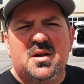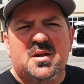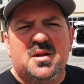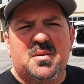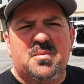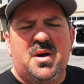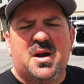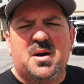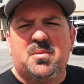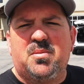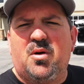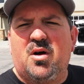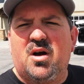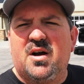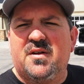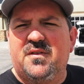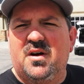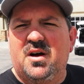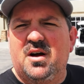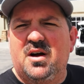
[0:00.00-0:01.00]
the better
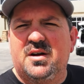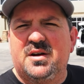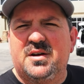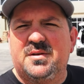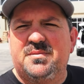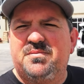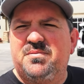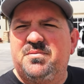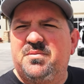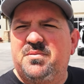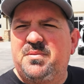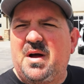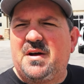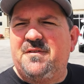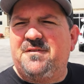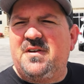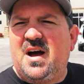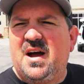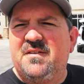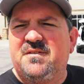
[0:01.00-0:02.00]
part of
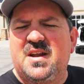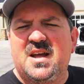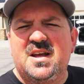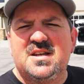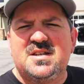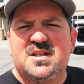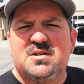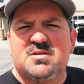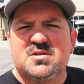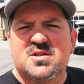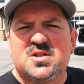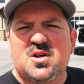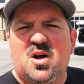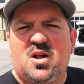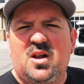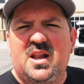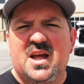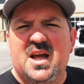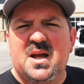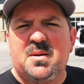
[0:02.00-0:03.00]
about five days here in
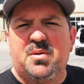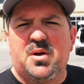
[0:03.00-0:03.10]
Salt Lake,